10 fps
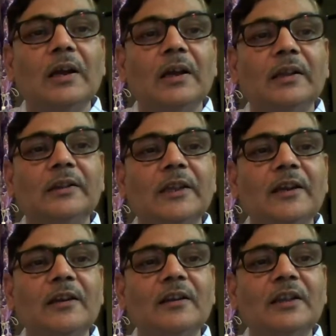
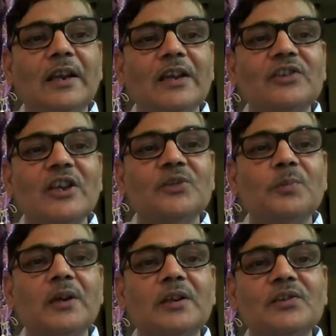Then the next
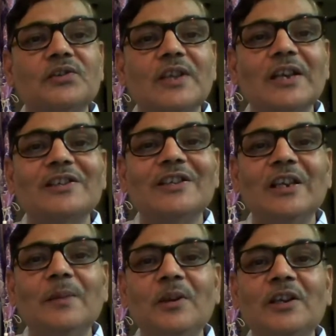aspect is
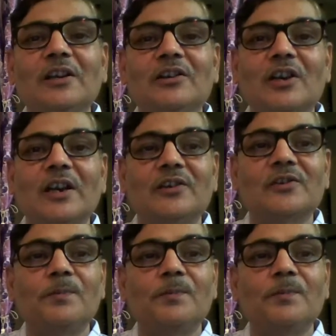sex-limited traits.